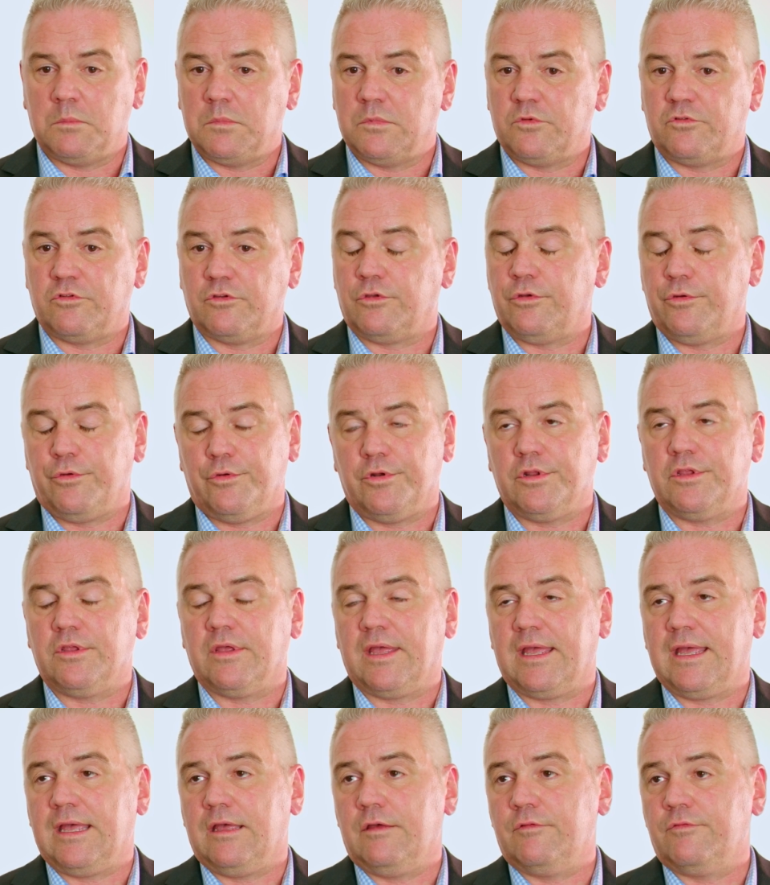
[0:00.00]
security
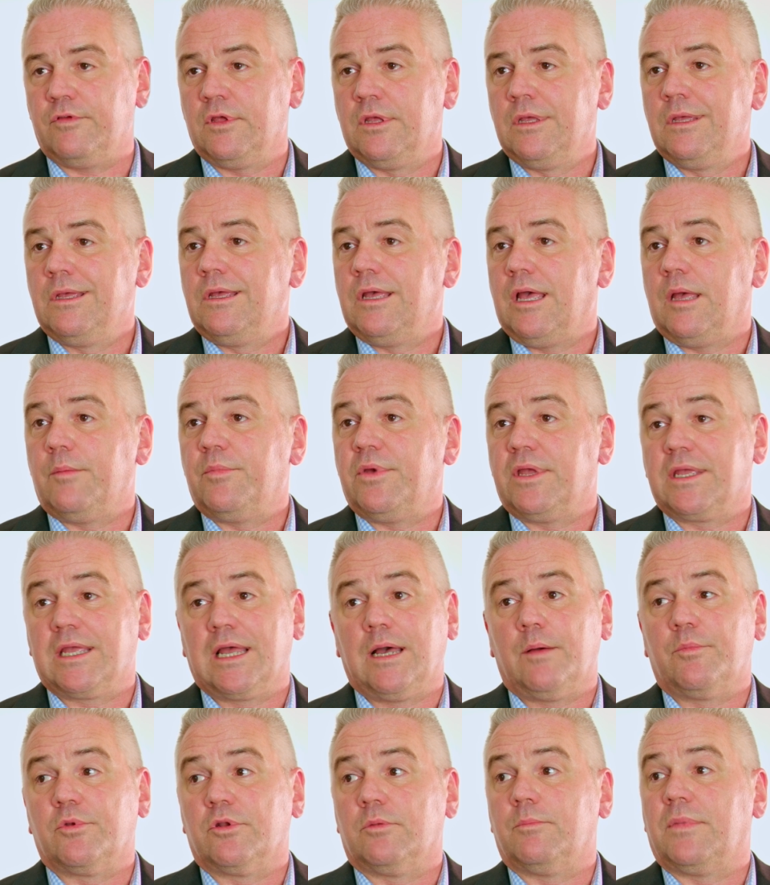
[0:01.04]
you have, and being
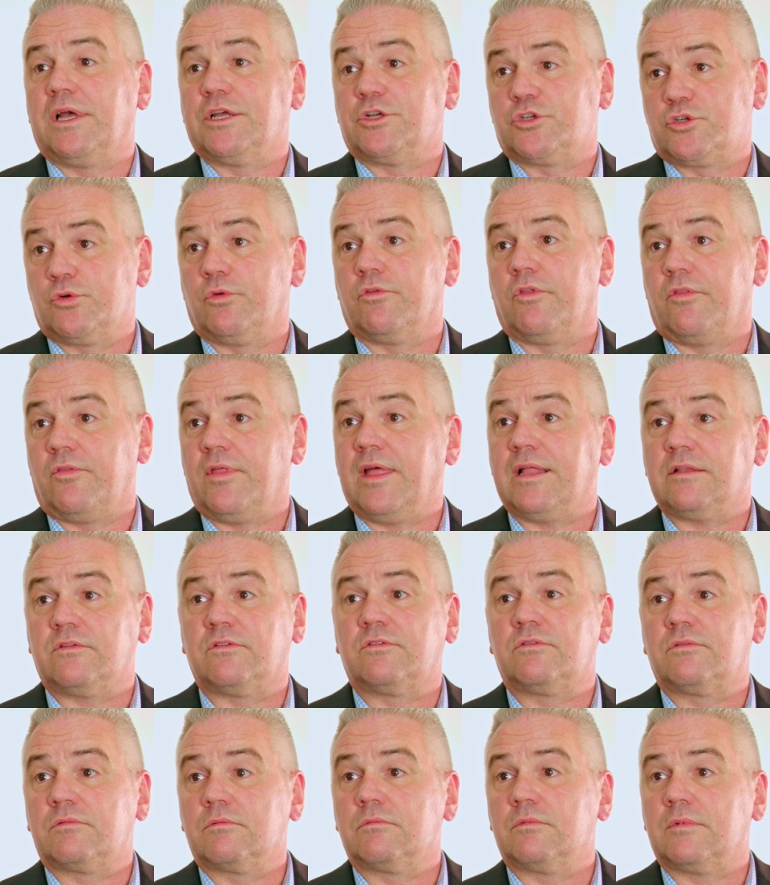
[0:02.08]
able to make sure that
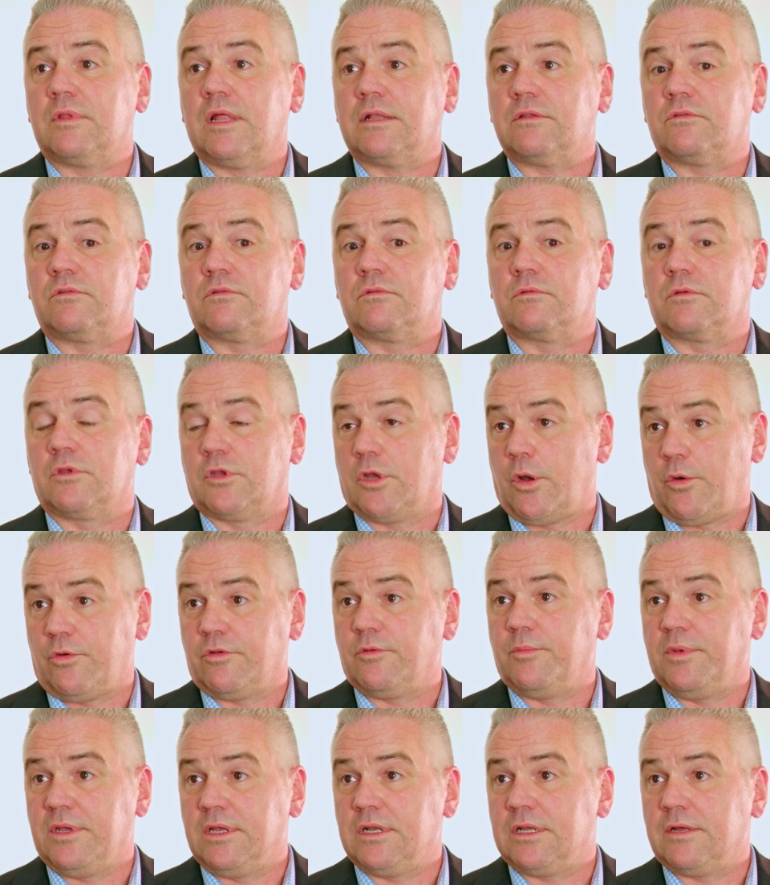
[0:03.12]
that's going
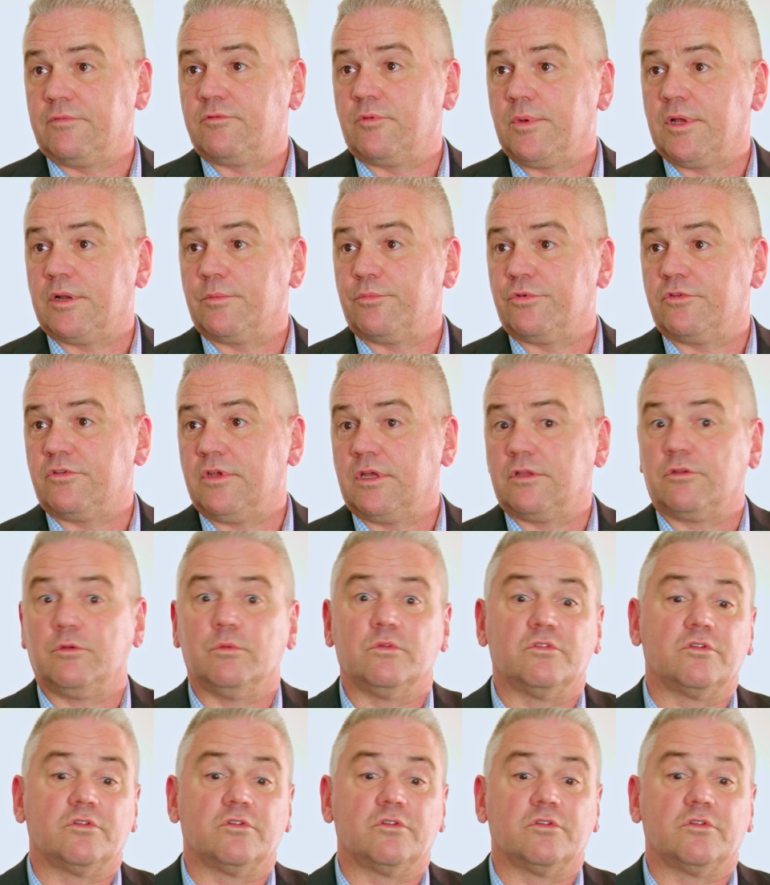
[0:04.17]
to be enough to be able to protect you.